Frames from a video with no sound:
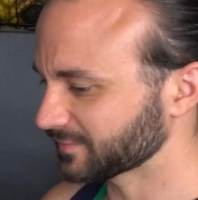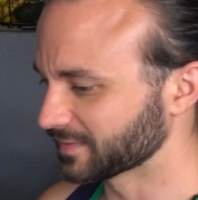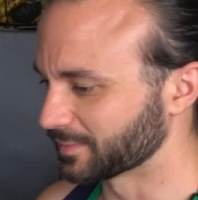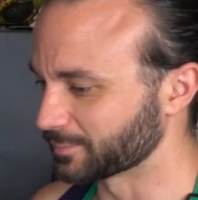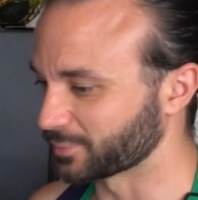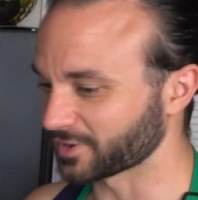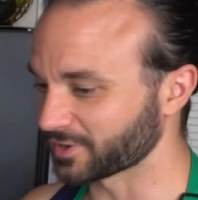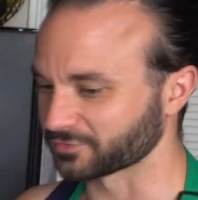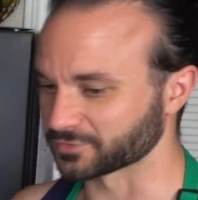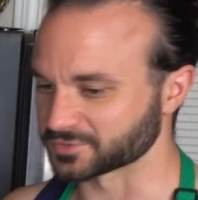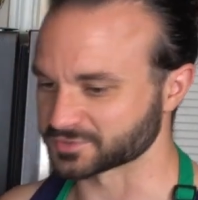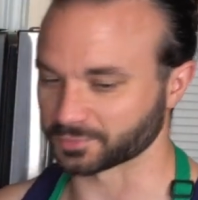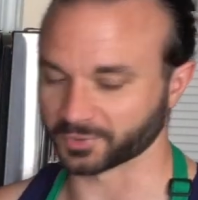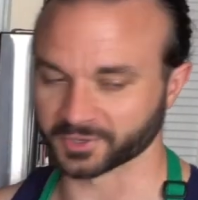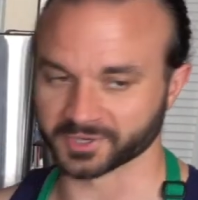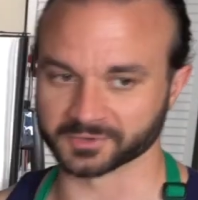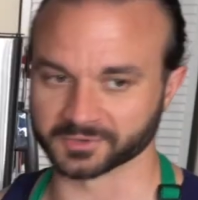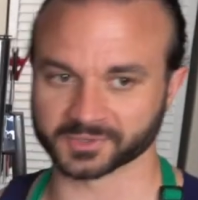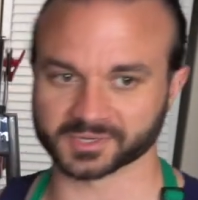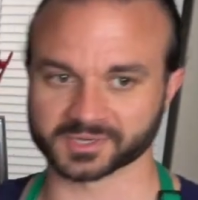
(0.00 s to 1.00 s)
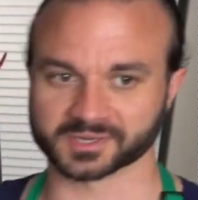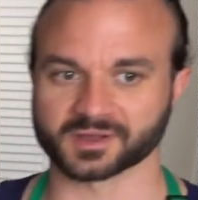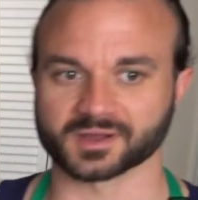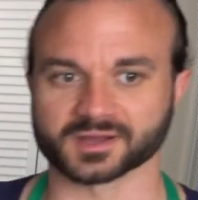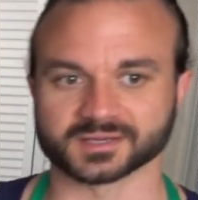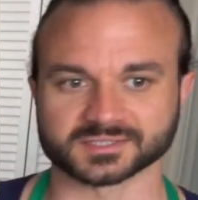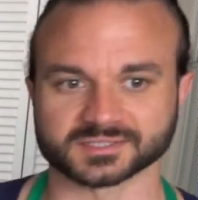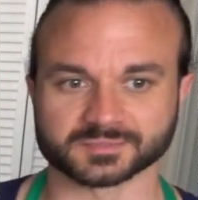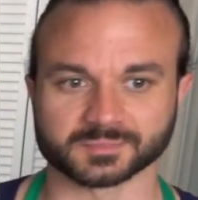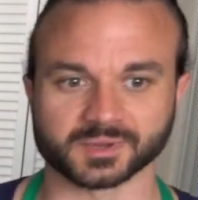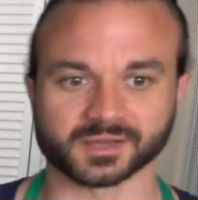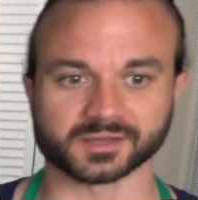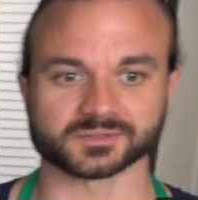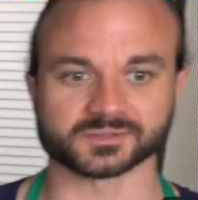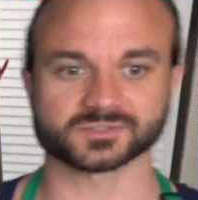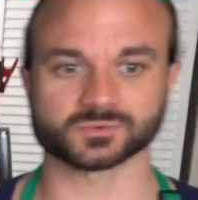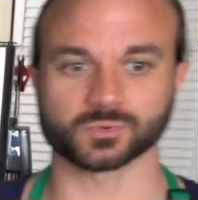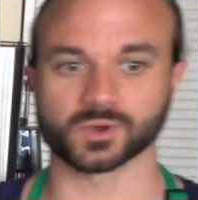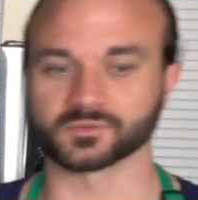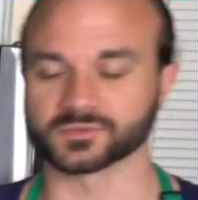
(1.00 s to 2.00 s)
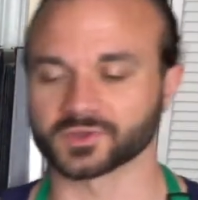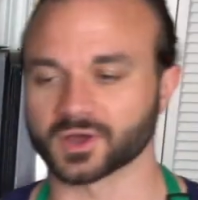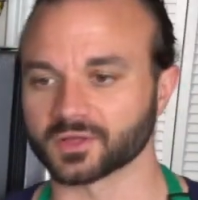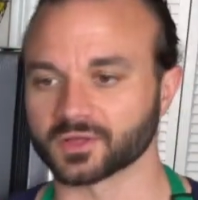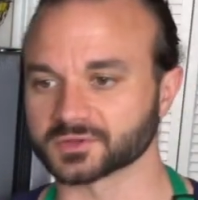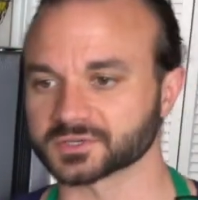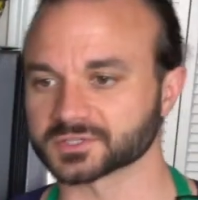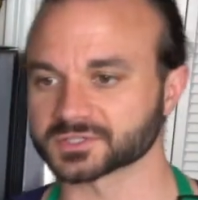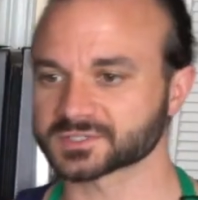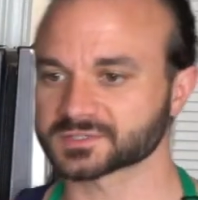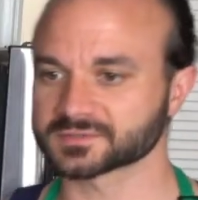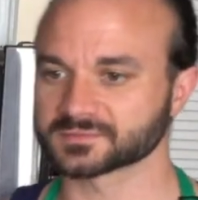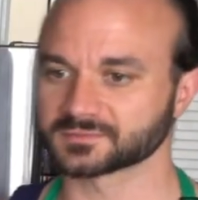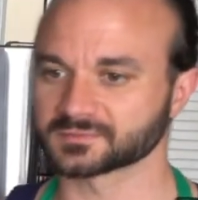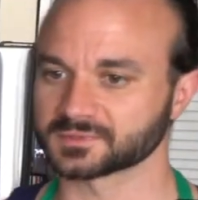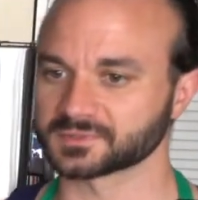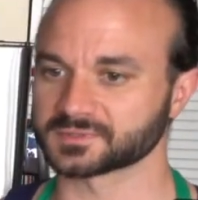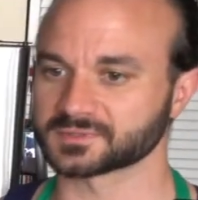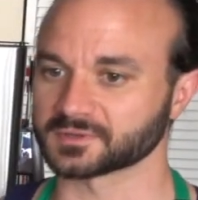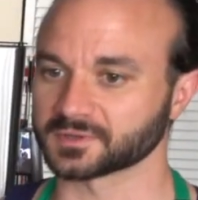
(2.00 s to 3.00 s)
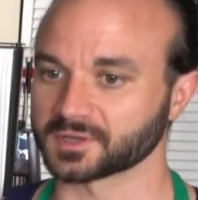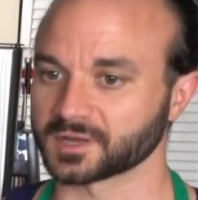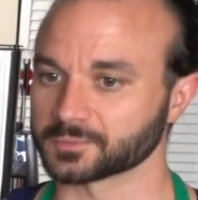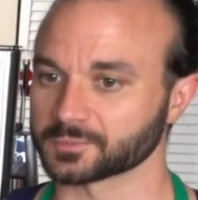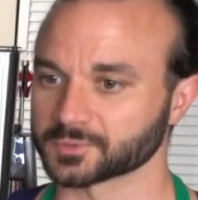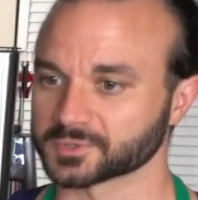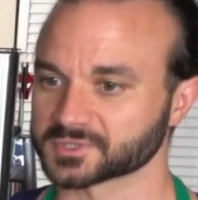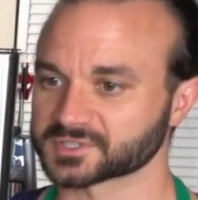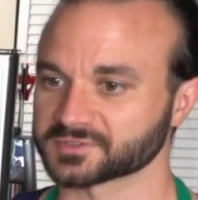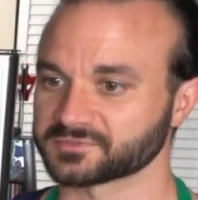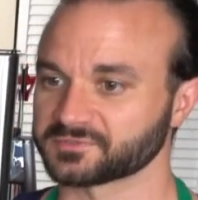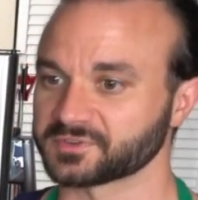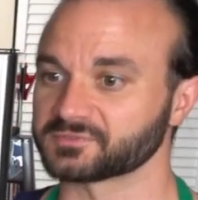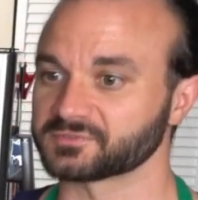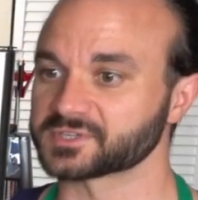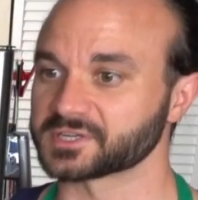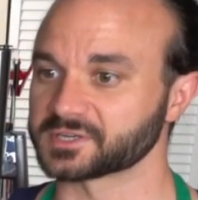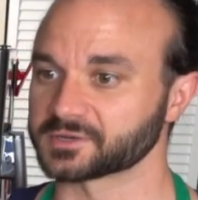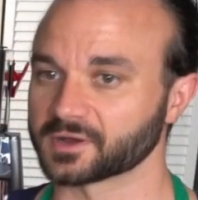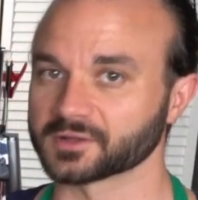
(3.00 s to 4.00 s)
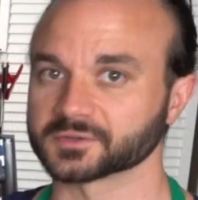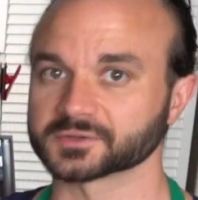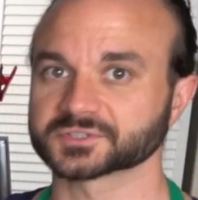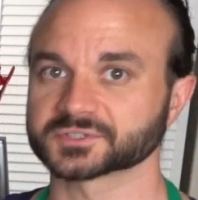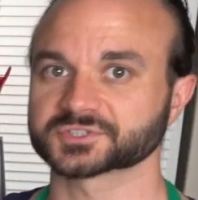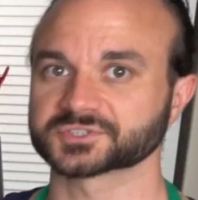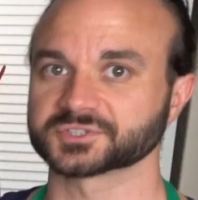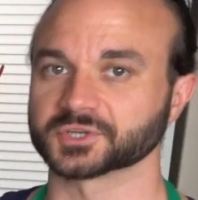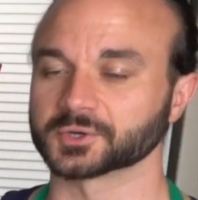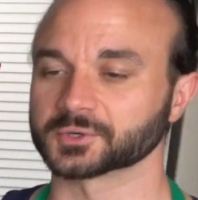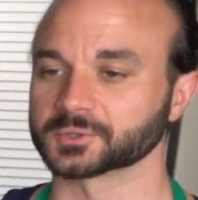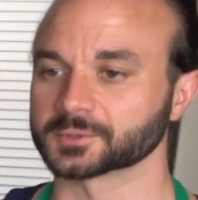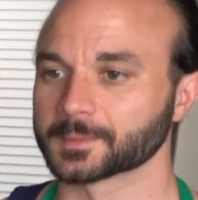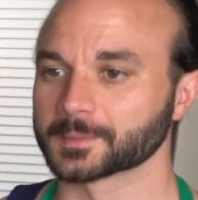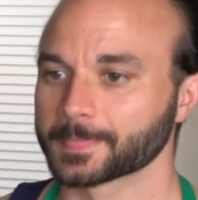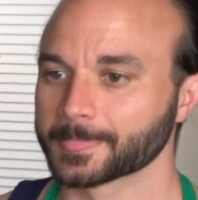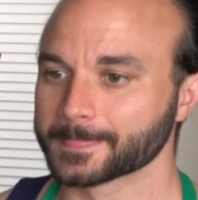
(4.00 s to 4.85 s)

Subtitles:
breakfast burrito can cost about $12 to upwards of $15. So